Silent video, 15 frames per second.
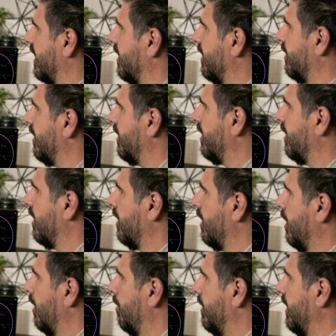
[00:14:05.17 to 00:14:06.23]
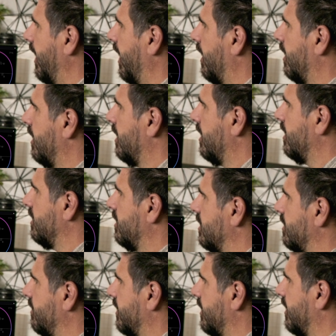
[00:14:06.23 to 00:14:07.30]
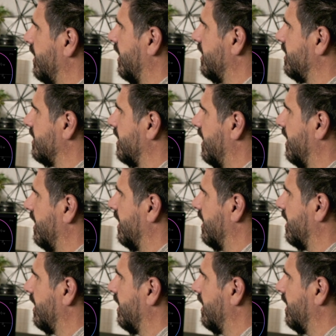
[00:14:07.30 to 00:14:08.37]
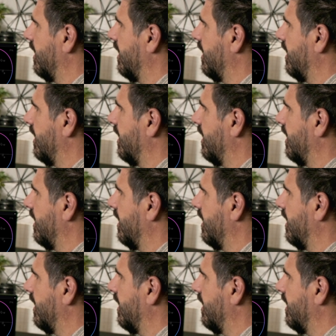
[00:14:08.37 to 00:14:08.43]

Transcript: kind of green. But yeah, just very nice on